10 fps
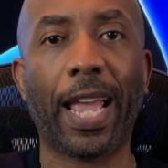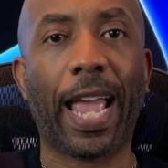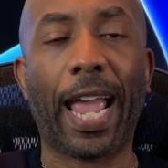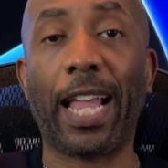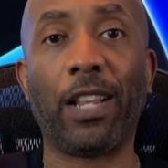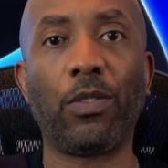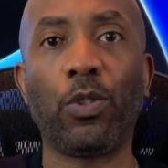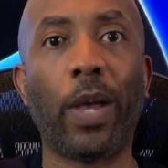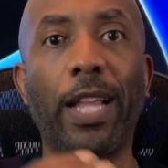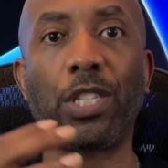and
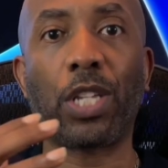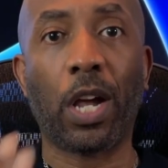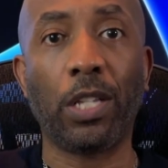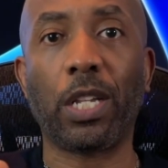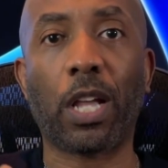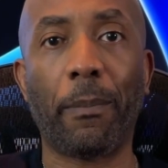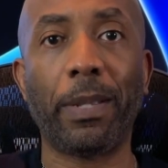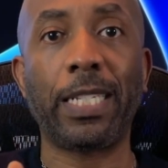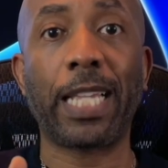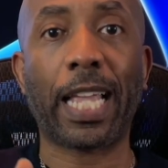you had tons of
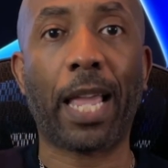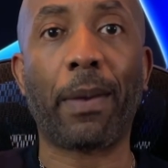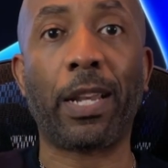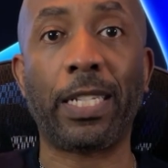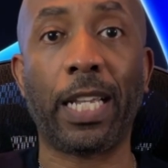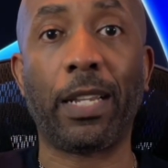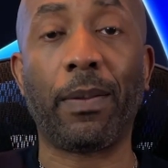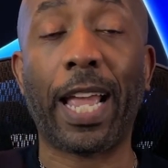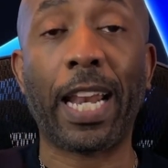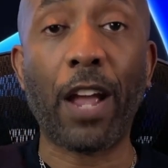companies that came out and did it,
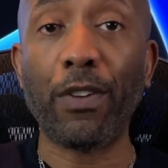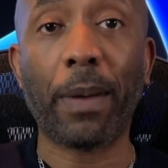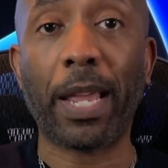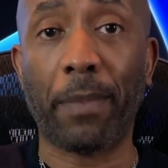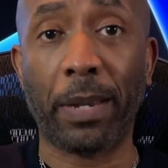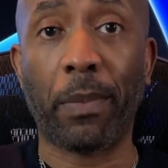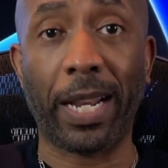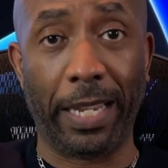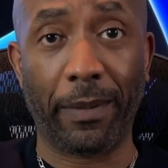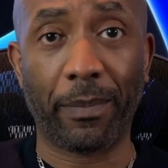and everybody made money.